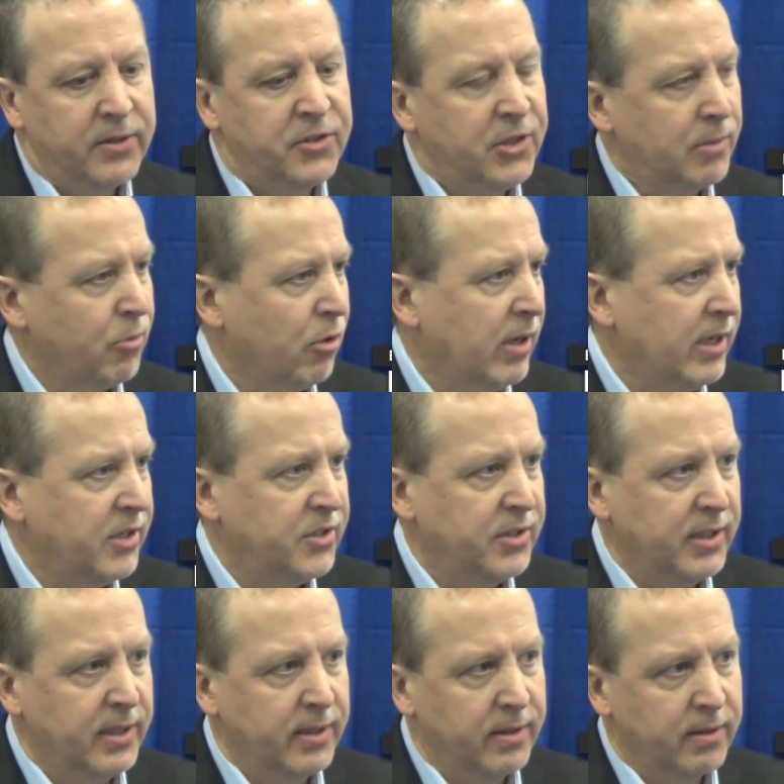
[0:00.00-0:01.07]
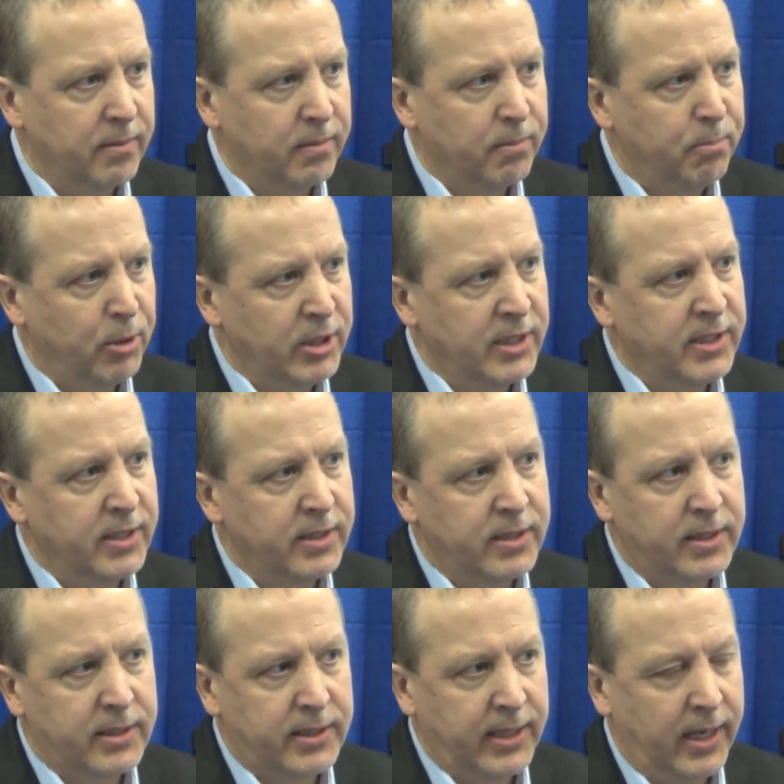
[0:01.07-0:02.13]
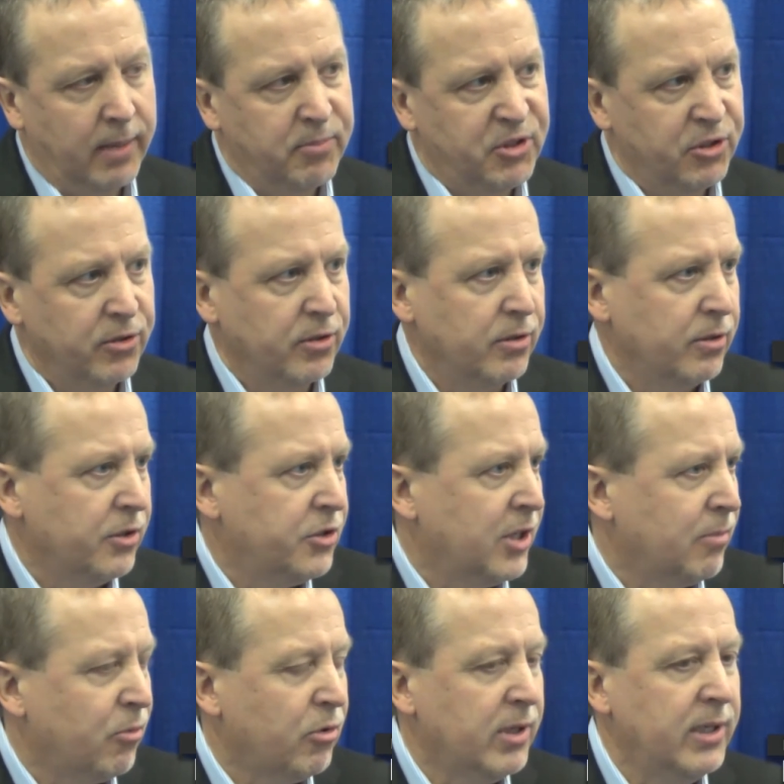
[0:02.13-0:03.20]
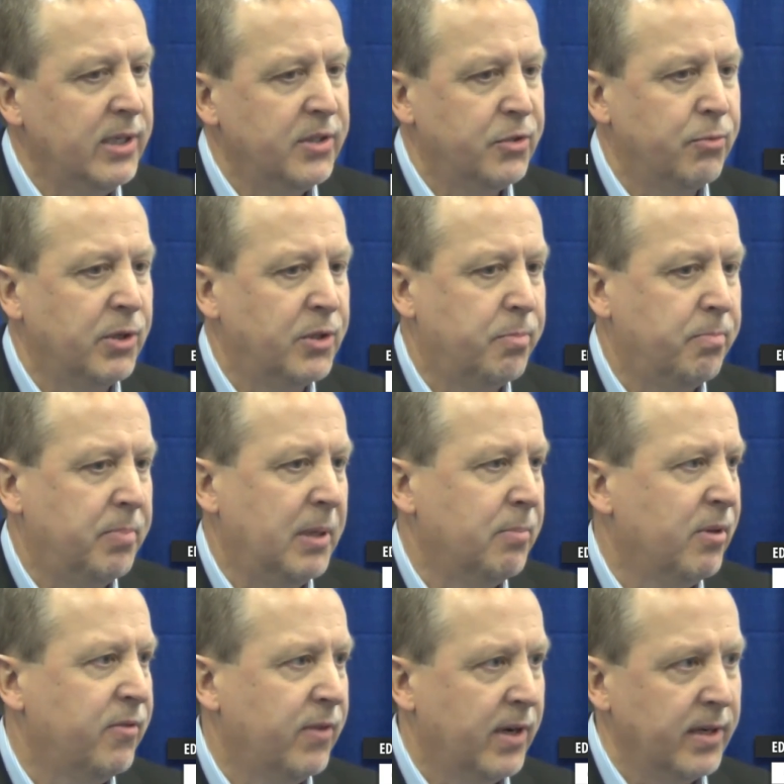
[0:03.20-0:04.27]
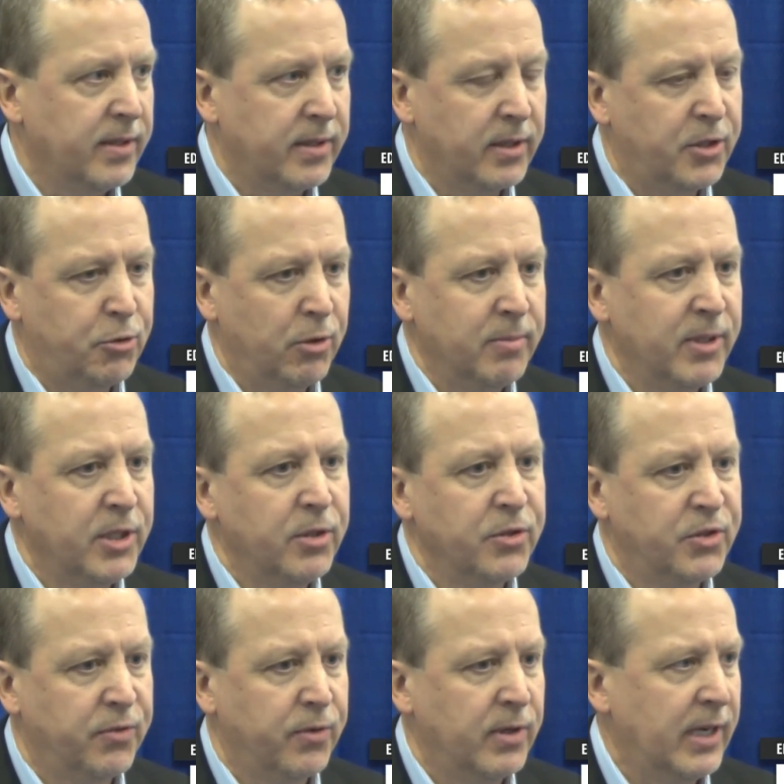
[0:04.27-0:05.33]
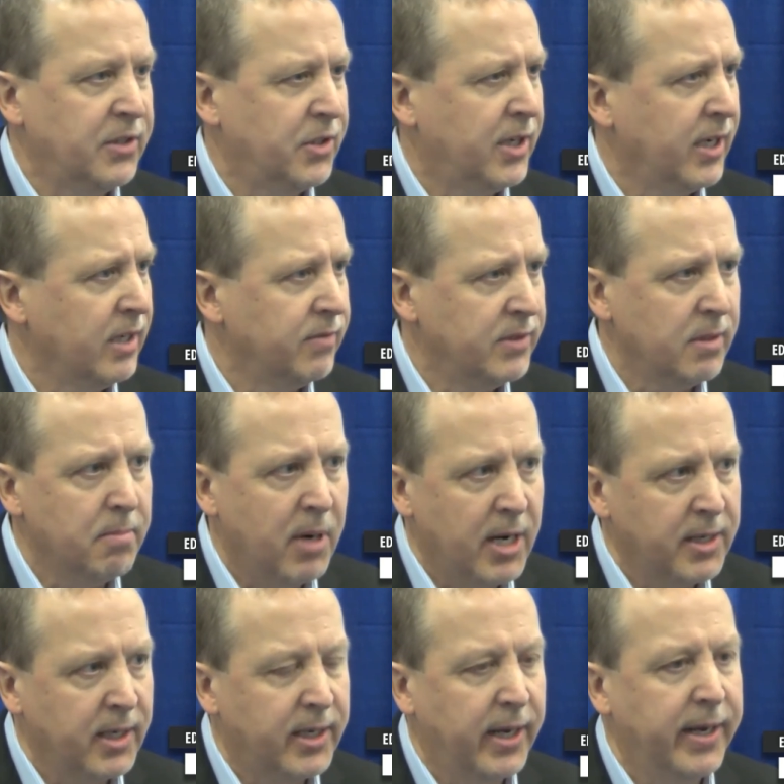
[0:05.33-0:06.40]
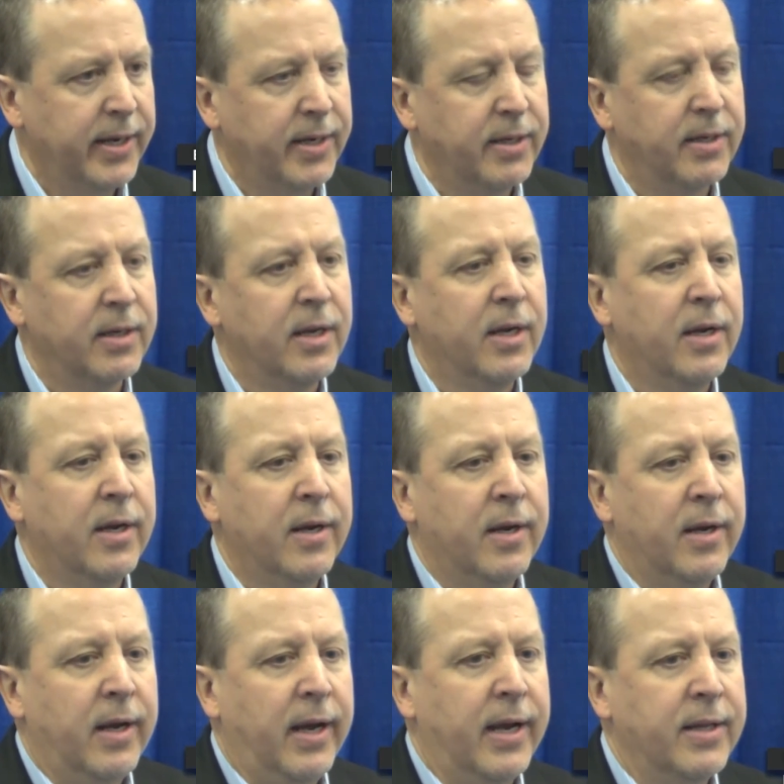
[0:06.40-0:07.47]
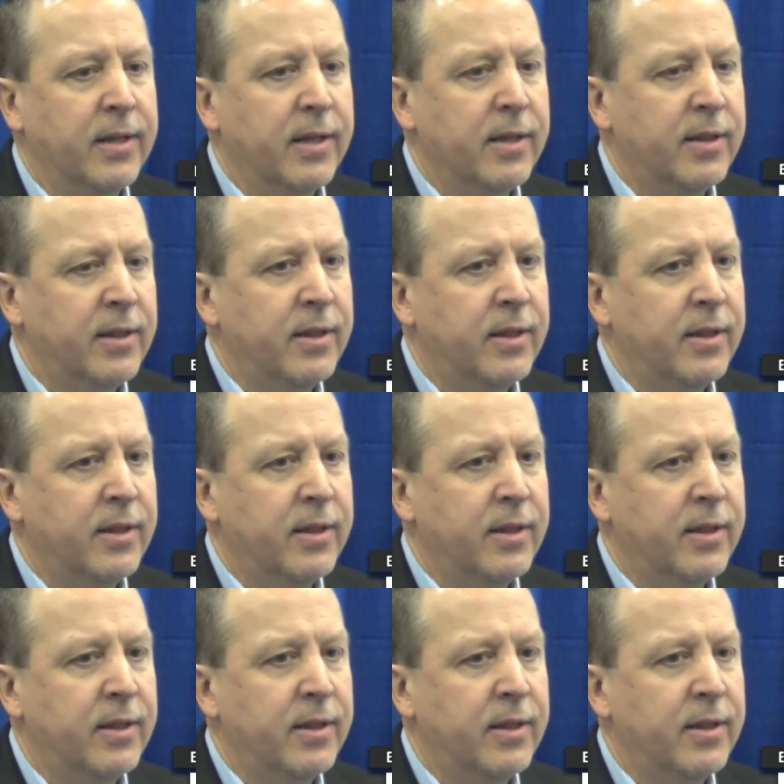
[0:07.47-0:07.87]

summarized in bulleted capsule summaries, which people find extremely useful as a kind of mnemonic aid. And